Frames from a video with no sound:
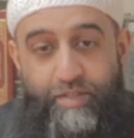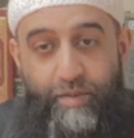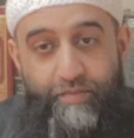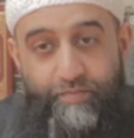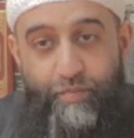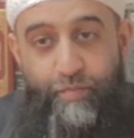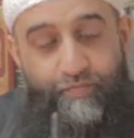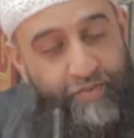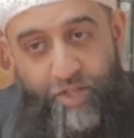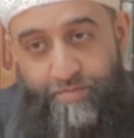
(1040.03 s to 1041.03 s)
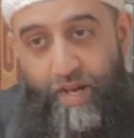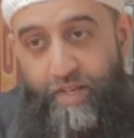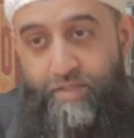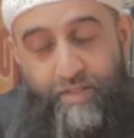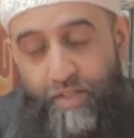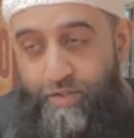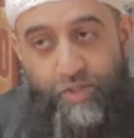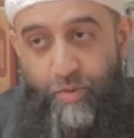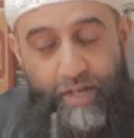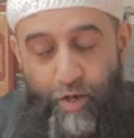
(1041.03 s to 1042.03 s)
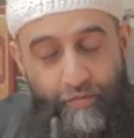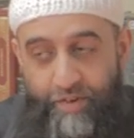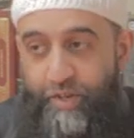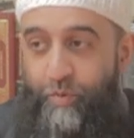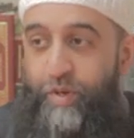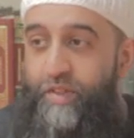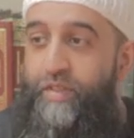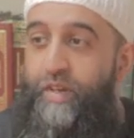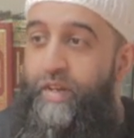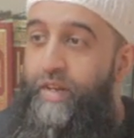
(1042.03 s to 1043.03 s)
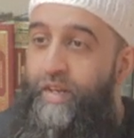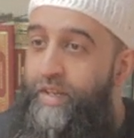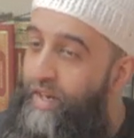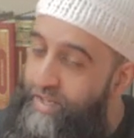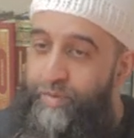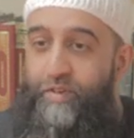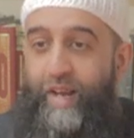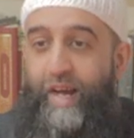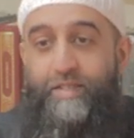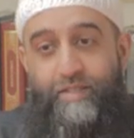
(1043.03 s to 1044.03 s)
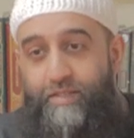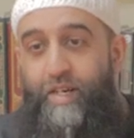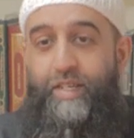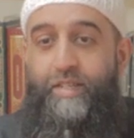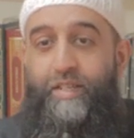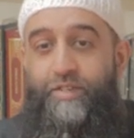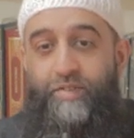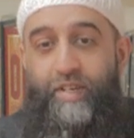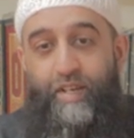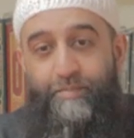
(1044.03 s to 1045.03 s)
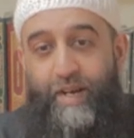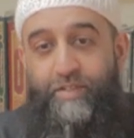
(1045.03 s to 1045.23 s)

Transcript: want to finish my 6 days of Shawwal, get over and done with then I just want to relax and start eating and drinking